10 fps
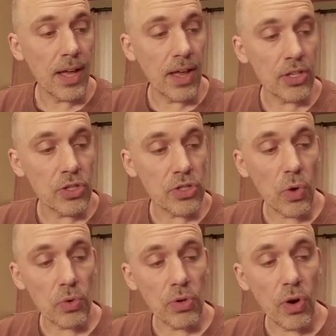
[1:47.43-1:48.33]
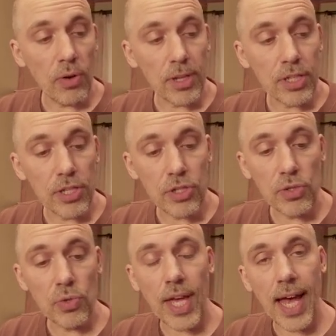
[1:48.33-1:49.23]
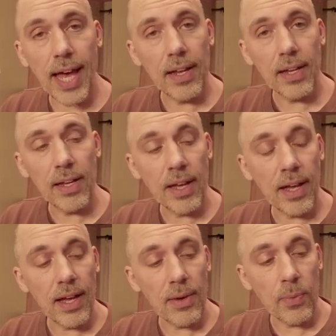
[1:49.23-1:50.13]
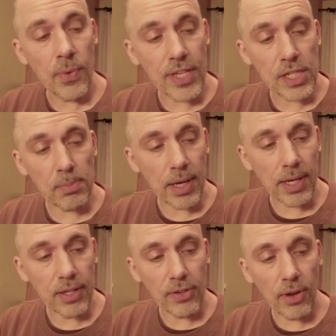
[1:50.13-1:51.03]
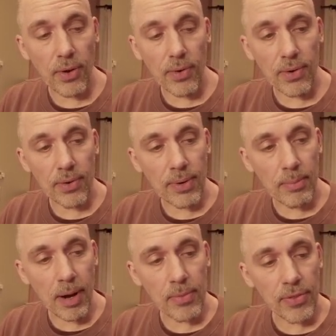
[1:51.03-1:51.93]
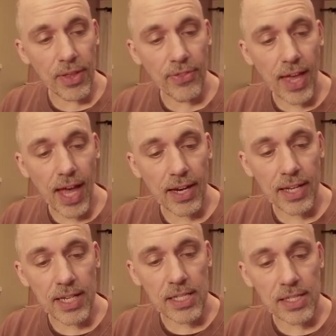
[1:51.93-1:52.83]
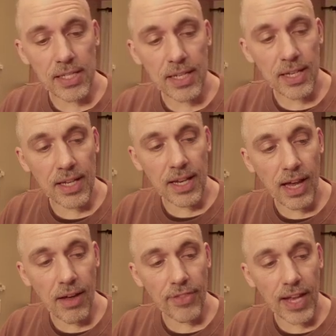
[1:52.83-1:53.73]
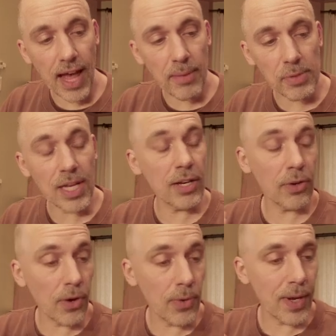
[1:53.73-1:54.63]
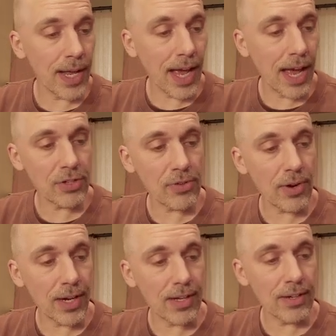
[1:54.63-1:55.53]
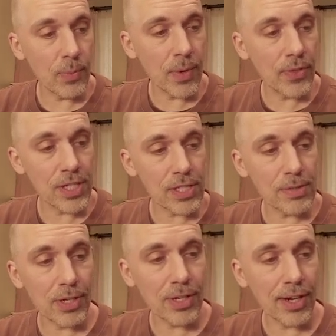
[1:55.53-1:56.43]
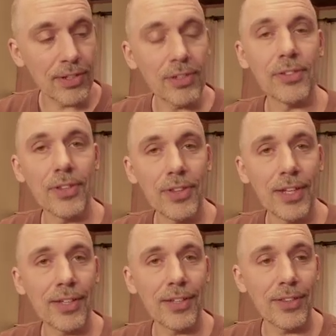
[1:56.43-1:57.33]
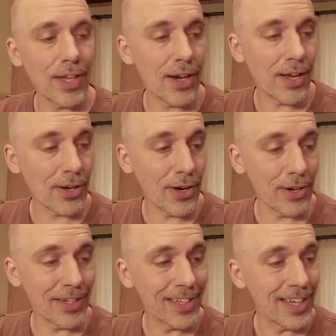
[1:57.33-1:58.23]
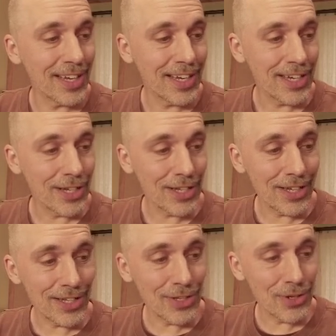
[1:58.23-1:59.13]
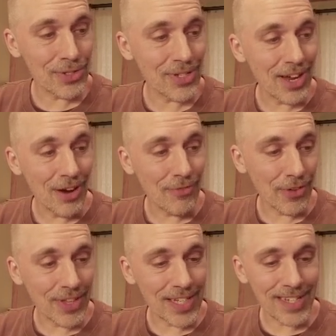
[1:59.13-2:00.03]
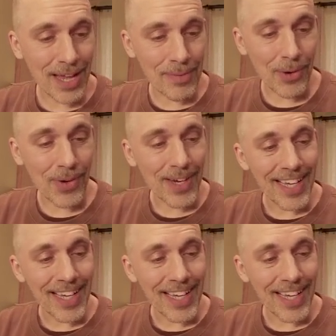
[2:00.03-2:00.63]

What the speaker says: You don't normally do that with this plugin, so remember that is if that happens, I don't know yet, I haven't tried it with this material that I'm gonna use for this demo.